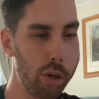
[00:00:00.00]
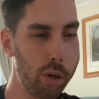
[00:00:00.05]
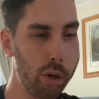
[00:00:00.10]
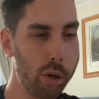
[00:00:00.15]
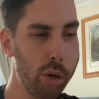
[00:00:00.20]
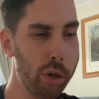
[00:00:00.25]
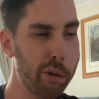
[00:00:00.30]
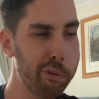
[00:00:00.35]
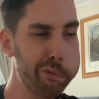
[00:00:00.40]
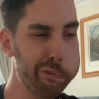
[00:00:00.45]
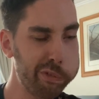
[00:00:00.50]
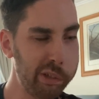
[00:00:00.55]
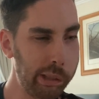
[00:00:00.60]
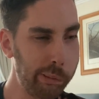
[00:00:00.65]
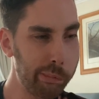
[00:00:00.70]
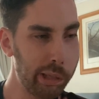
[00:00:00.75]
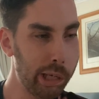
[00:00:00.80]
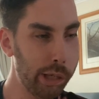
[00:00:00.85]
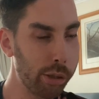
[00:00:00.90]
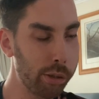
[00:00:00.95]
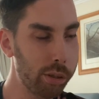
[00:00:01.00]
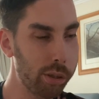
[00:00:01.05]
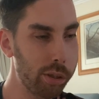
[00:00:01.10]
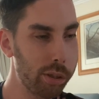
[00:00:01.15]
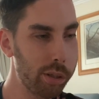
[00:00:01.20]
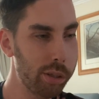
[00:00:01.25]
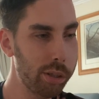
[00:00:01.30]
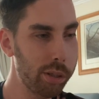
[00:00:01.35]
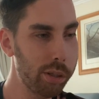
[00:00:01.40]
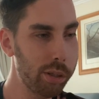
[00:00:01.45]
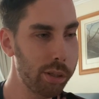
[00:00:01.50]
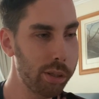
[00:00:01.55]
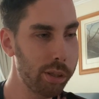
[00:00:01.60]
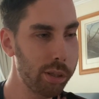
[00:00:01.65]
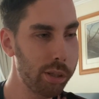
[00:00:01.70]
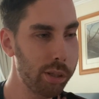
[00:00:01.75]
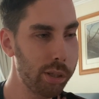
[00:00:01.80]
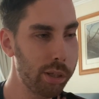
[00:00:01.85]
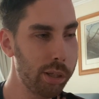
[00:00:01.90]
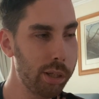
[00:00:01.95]
on a female.
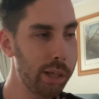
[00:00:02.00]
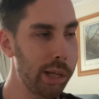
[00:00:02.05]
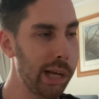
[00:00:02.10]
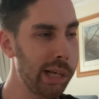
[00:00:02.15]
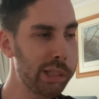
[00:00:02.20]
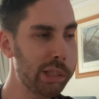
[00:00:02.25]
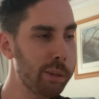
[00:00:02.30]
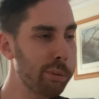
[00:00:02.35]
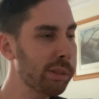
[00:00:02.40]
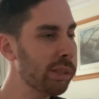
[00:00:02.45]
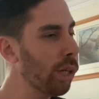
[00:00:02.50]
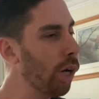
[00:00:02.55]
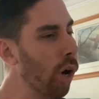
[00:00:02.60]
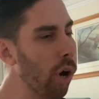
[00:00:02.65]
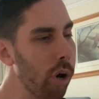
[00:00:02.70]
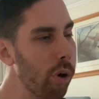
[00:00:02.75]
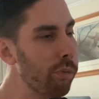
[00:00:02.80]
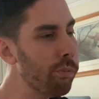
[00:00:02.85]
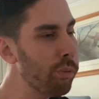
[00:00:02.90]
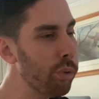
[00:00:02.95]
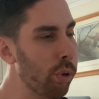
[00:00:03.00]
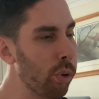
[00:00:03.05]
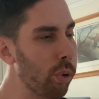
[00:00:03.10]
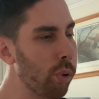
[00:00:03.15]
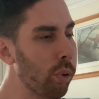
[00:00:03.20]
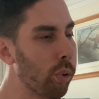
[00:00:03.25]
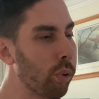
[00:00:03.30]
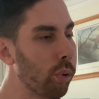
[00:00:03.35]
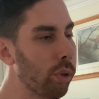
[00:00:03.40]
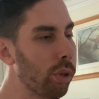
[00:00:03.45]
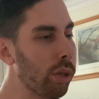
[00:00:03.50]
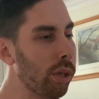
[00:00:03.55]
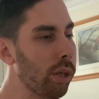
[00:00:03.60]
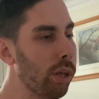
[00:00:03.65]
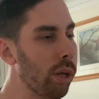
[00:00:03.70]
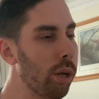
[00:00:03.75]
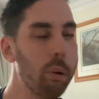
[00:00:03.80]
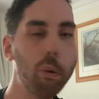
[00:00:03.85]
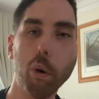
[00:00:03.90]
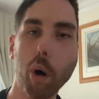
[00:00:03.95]
And she was like, oh no,
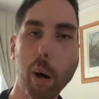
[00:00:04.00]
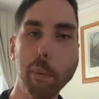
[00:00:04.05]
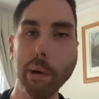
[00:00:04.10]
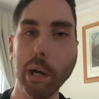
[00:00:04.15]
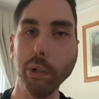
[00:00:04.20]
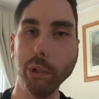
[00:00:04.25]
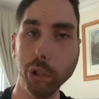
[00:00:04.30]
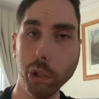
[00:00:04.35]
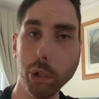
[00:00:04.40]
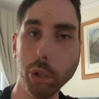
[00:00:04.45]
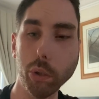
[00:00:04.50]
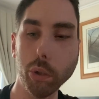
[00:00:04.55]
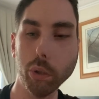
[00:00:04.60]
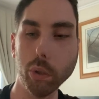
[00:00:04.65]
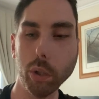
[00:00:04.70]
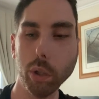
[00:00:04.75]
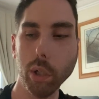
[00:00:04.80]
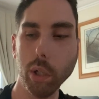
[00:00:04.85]
what about you?